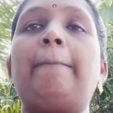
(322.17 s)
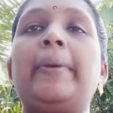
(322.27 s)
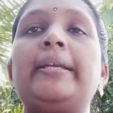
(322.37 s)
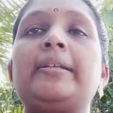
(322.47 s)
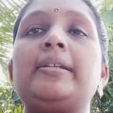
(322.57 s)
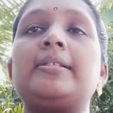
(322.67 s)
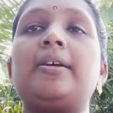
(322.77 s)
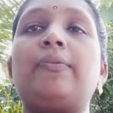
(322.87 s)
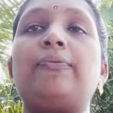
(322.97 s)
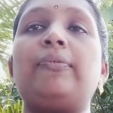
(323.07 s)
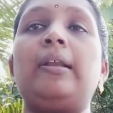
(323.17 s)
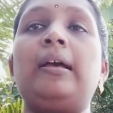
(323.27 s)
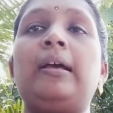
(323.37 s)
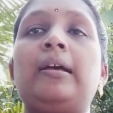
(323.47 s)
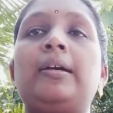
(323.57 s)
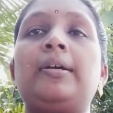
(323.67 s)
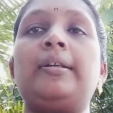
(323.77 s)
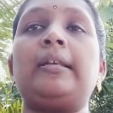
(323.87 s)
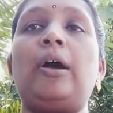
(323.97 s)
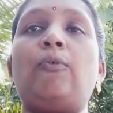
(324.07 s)
maintenance of
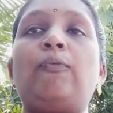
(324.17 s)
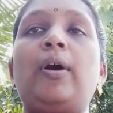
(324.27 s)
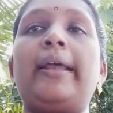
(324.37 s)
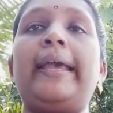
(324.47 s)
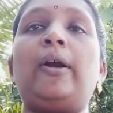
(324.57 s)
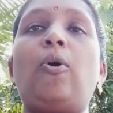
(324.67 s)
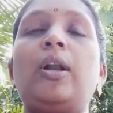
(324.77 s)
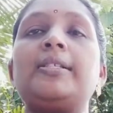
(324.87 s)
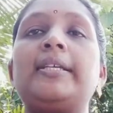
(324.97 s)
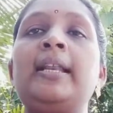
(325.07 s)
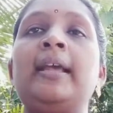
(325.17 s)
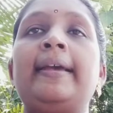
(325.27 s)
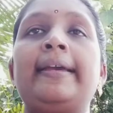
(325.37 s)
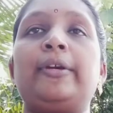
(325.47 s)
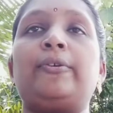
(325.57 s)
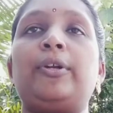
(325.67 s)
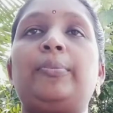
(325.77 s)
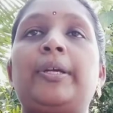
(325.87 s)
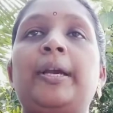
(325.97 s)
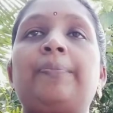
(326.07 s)
love for ecological
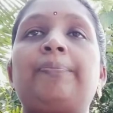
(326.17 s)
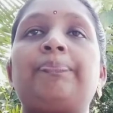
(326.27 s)
equilibrium.